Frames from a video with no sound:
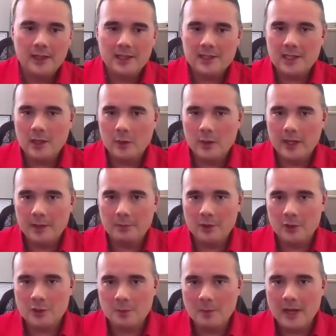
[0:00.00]
That's how I
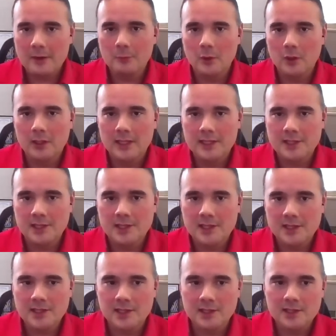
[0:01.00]
approach my role as
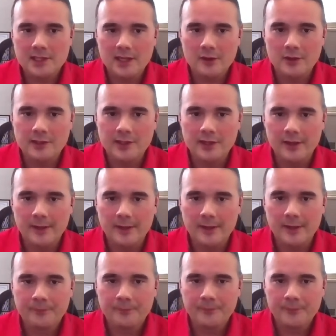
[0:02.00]
Assistant Secretary.
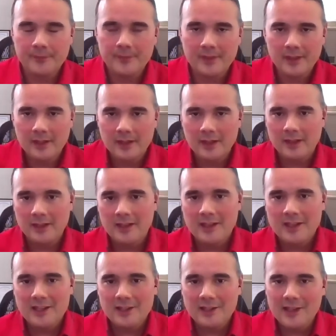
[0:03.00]

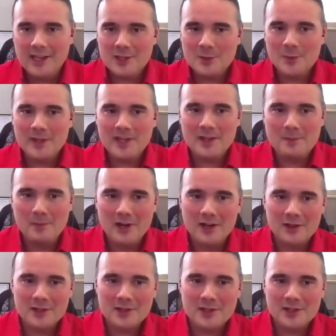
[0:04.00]
Next week
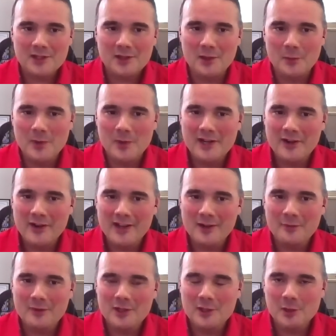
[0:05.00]
marks the 1 year
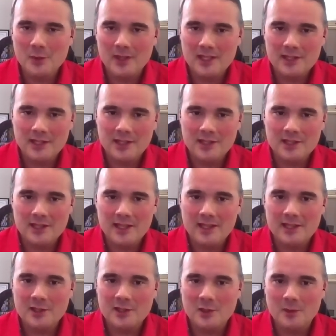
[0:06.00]
anniversary since
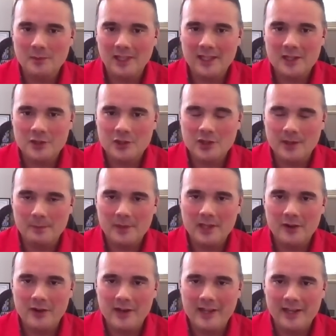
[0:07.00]
I assumed leadership
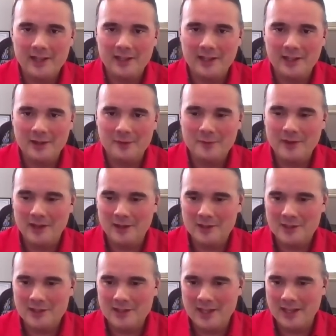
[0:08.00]
here at Indian
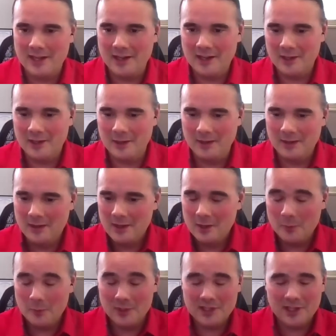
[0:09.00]
Affairs. And it
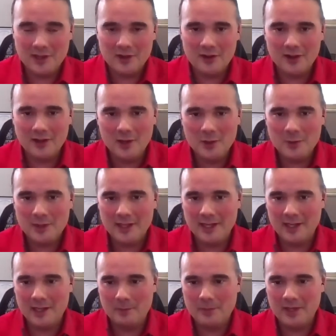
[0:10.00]
was a year ago
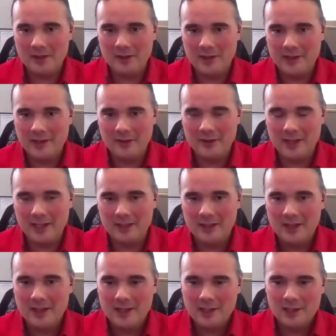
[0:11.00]
that I appeared here
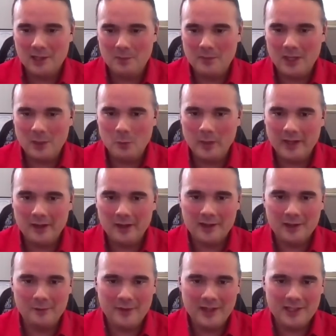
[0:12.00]
at the Midwinter
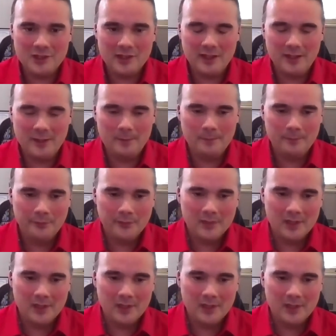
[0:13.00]
Convention,